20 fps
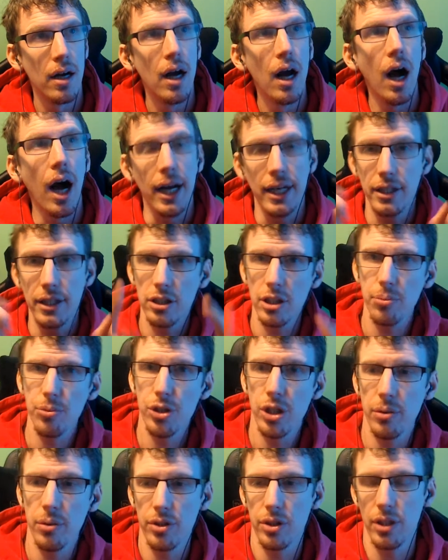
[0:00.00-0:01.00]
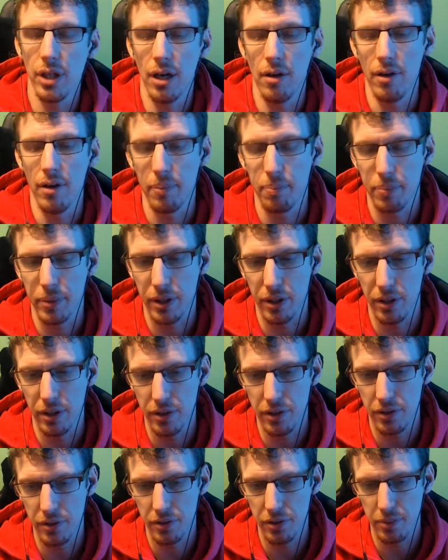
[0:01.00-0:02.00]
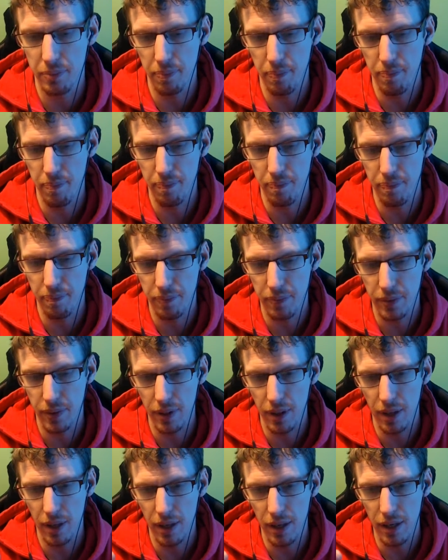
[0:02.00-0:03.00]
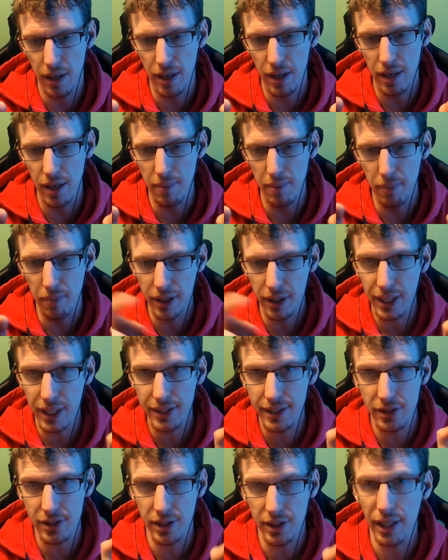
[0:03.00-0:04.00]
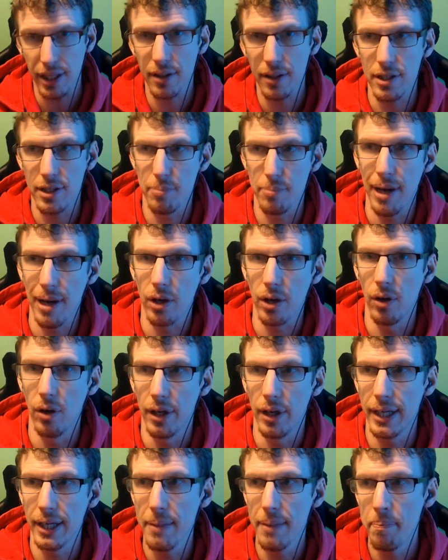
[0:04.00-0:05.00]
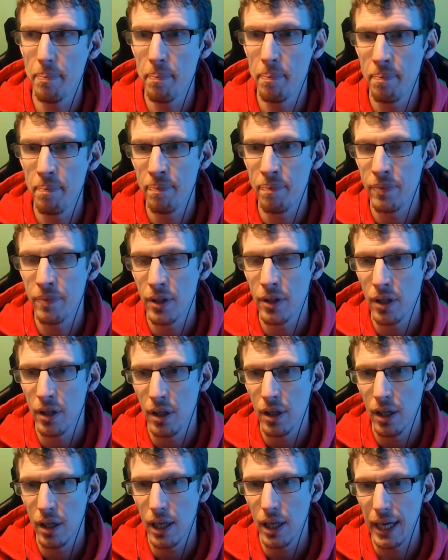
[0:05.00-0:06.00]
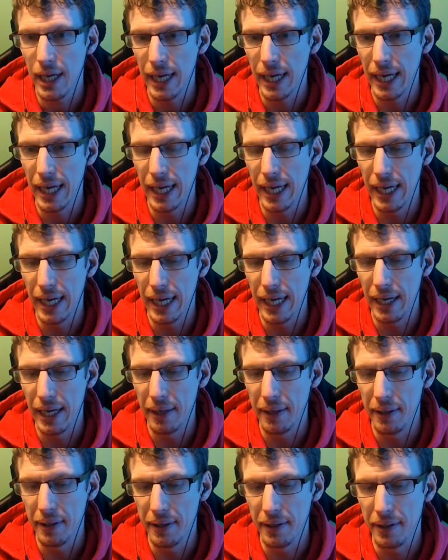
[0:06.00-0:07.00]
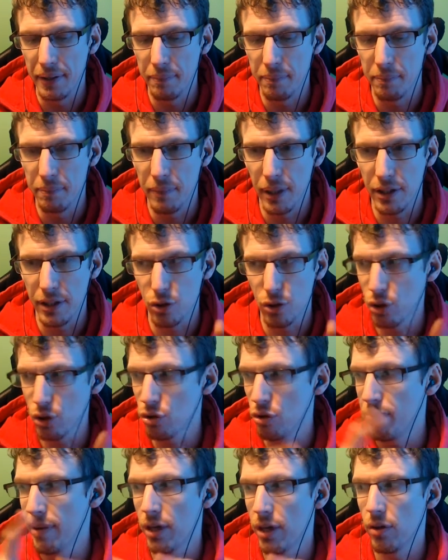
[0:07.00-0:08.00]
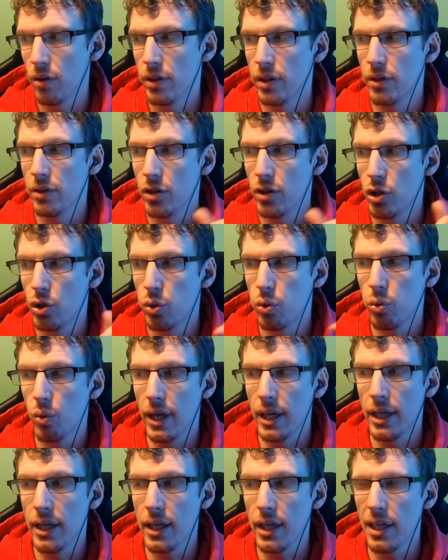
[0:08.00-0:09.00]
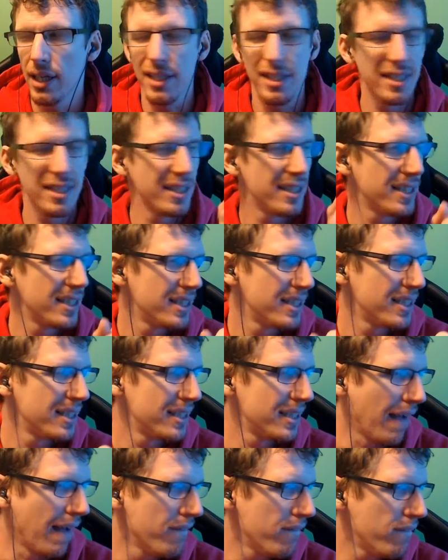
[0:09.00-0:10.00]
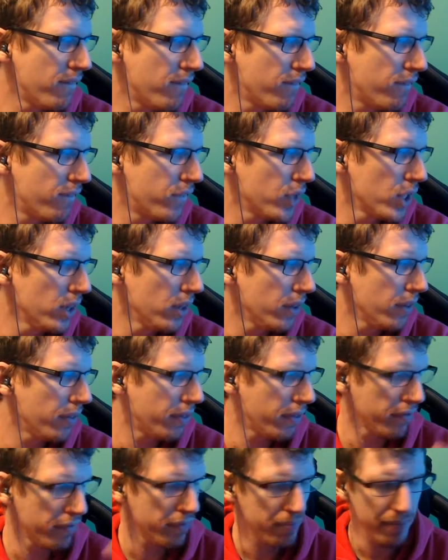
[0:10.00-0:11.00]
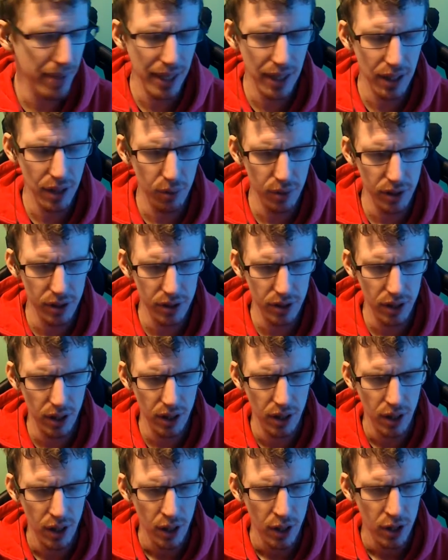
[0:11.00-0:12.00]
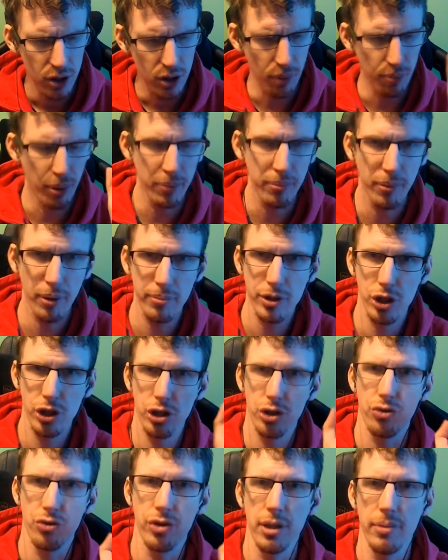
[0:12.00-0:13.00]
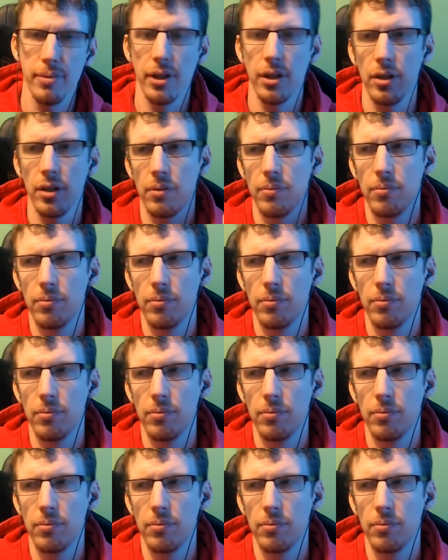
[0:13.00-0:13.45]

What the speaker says: I need to double check with Sarah because Monday the 6th is a bank holiday. And there's also a bank holiday on the 27th of May, I want to say. So I probably might be streaming